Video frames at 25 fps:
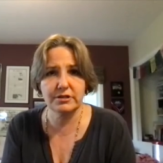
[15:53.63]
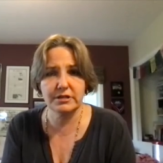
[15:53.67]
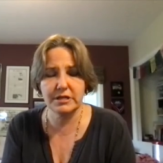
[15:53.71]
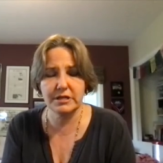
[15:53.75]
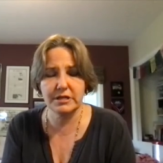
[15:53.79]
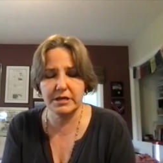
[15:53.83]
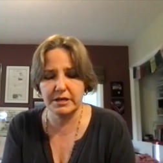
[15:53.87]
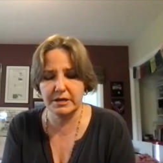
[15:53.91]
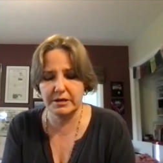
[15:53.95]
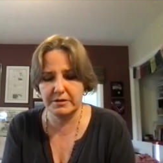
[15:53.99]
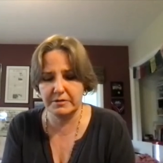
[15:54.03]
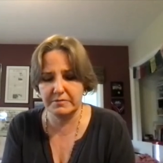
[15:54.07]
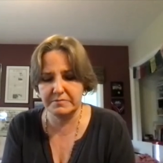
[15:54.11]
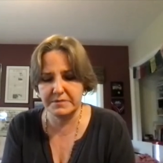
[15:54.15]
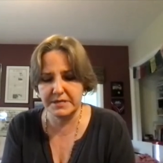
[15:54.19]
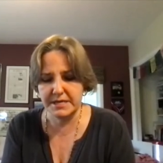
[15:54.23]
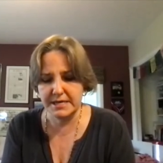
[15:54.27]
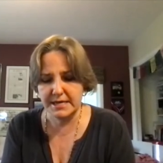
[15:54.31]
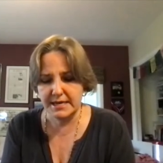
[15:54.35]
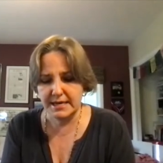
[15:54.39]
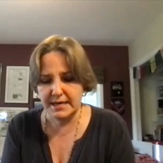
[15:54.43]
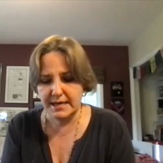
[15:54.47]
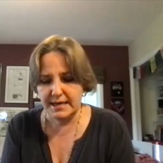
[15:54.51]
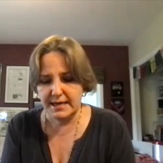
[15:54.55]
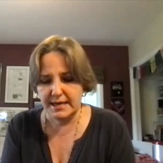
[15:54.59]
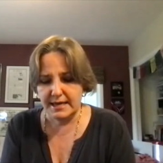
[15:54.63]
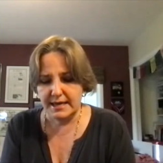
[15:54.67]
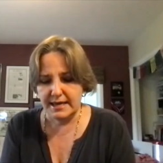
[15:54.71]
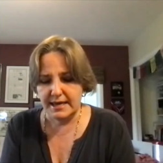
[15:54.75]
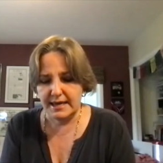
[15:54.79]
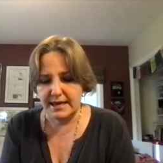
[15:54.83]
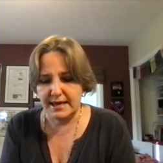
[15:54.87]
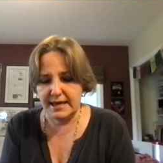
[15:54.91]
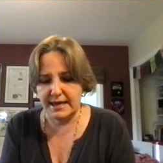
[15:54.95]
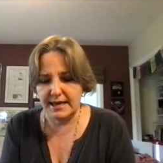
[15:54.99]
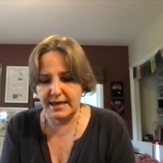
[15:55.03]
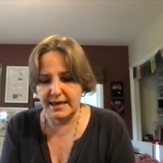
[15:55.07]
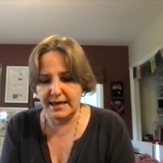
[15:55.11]
Um,
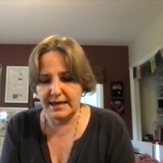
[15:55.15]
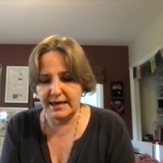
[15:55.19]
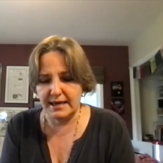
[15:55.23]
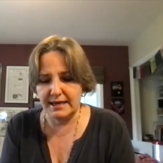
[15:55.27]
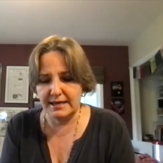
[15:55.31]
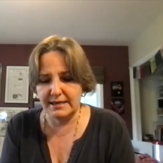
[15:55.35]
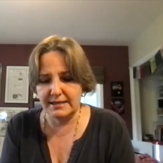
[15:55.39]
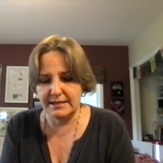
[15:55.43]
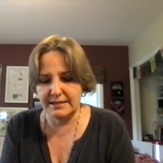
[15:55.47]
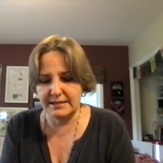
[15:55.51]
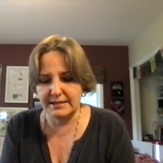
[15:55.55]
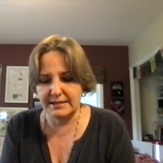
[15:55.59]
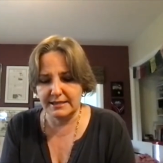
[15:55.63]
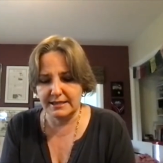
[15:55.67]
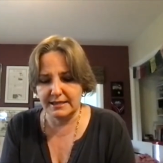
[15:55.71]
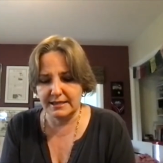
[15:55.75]
and